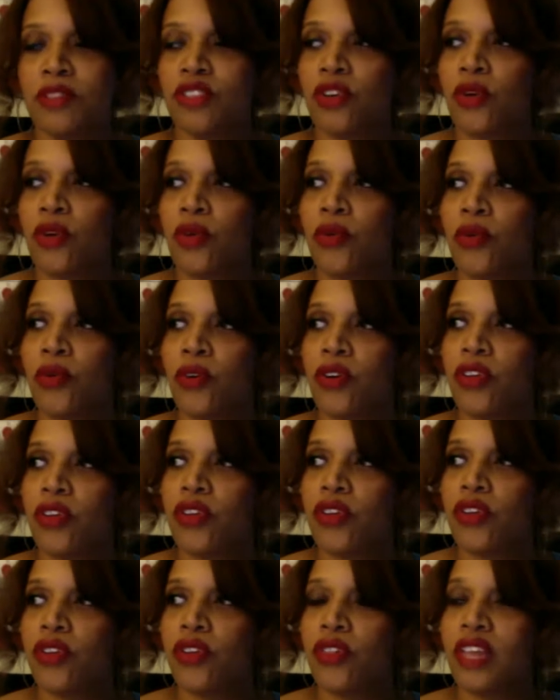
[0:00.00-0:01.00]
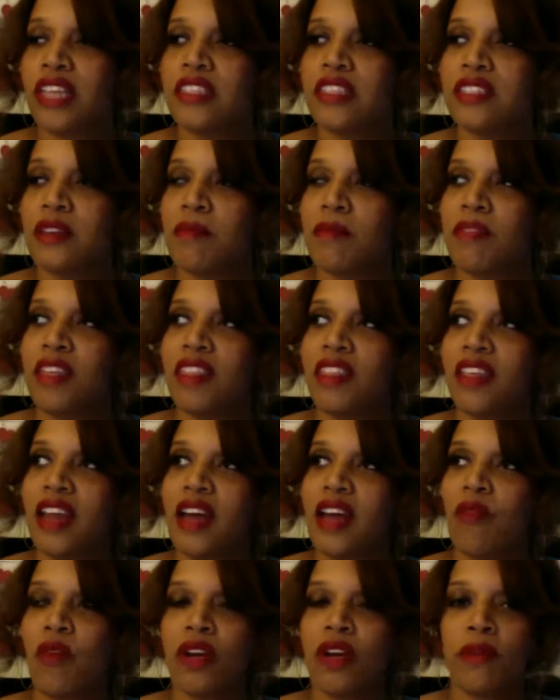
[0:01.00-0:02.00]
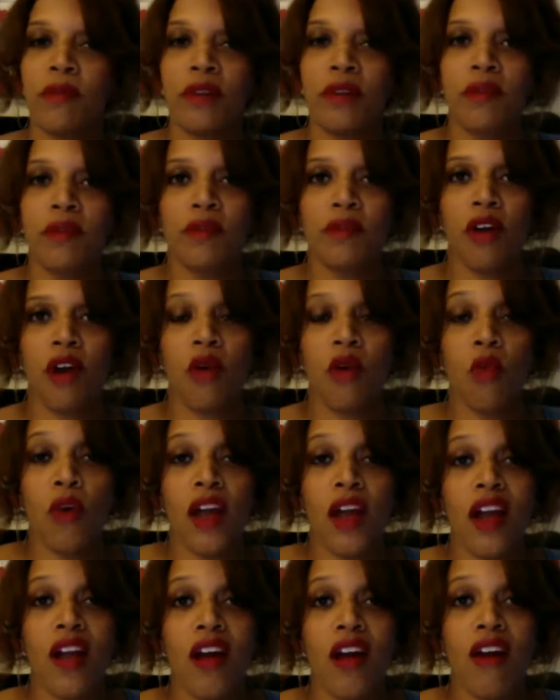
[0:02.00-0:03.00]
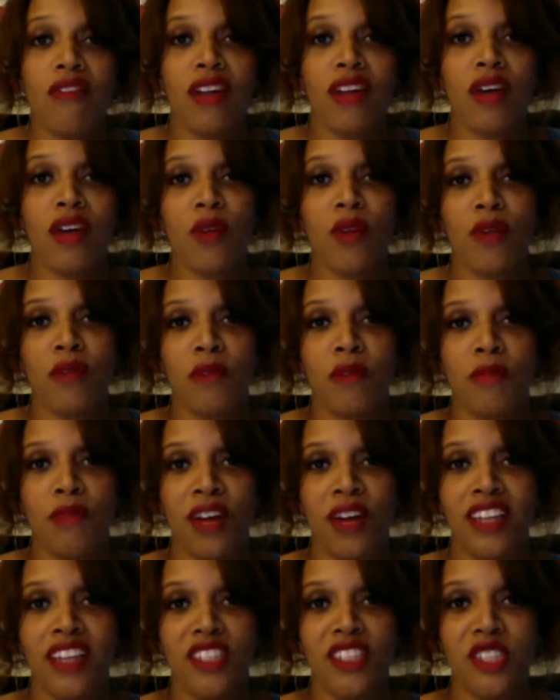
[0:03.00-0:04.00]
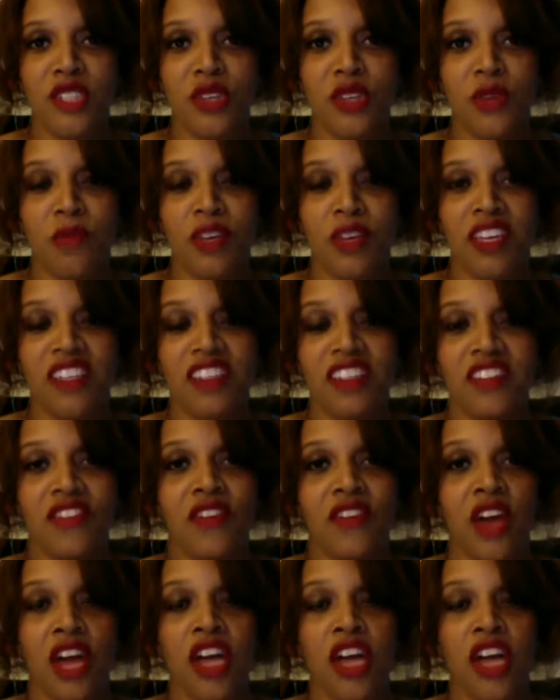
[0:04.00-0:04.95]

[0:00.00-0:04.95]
So, you know, that's something that I want to be aware of and I want to be present to, because if